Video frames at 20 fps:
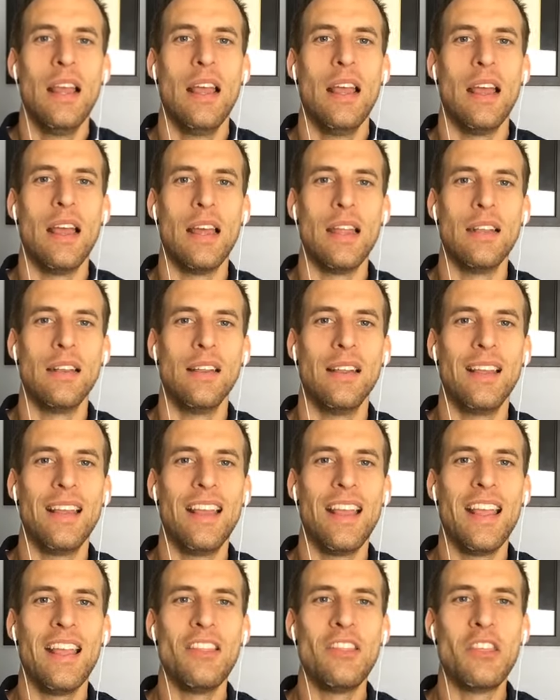And
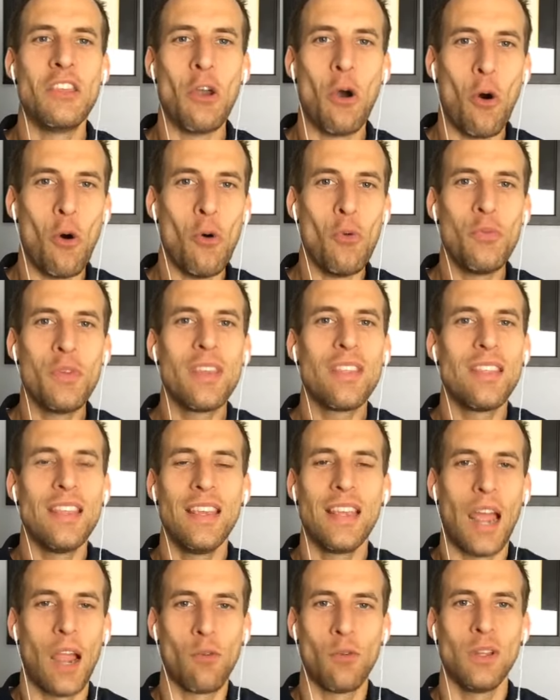the only
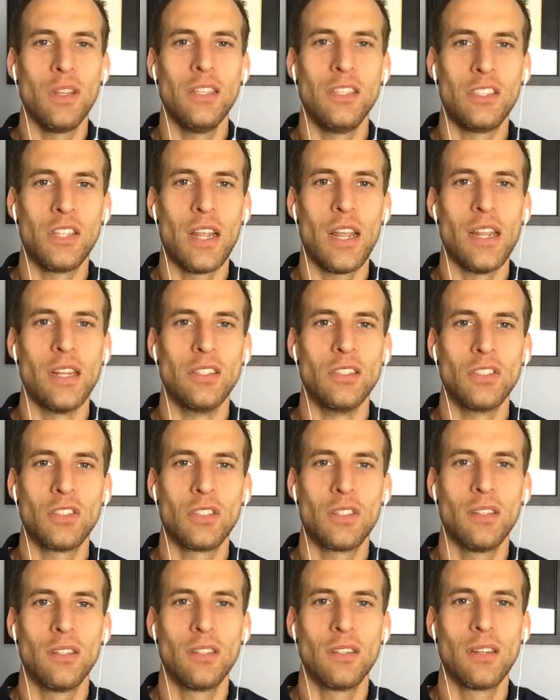thing I really
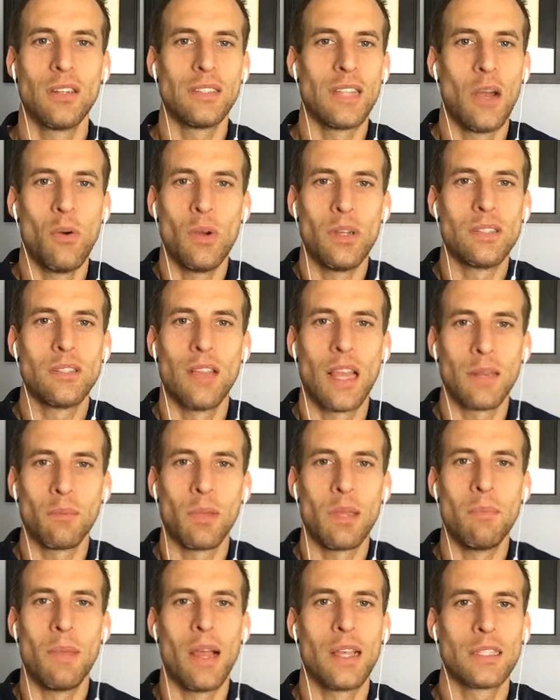changed, because I always liked
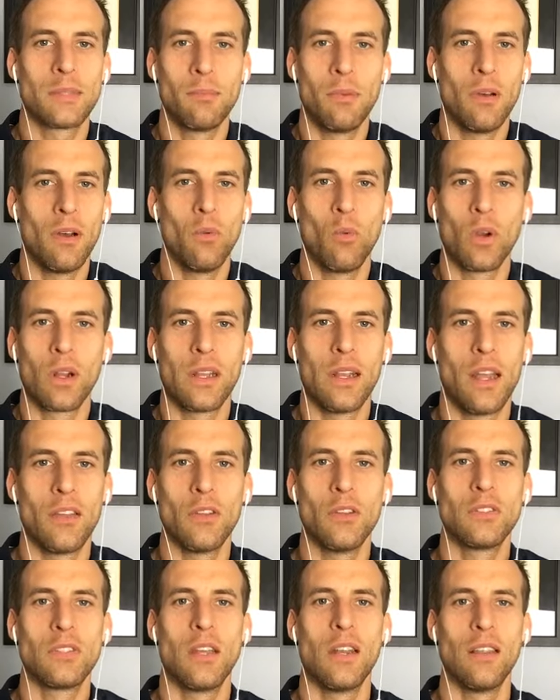playing basketball, working out,
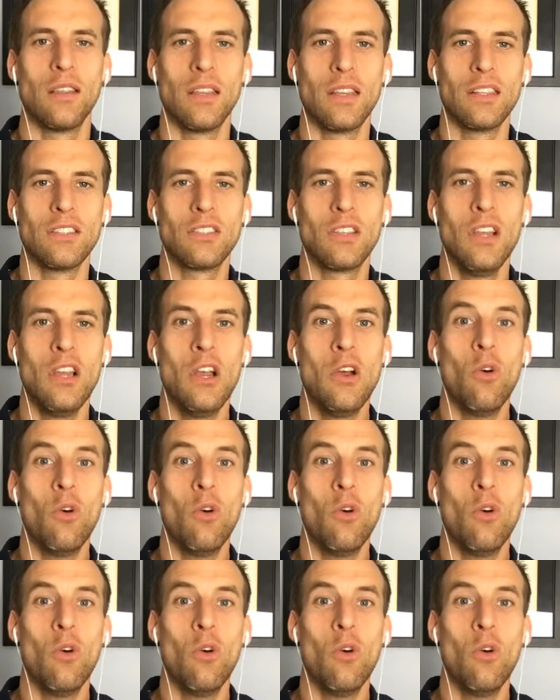those kind of things,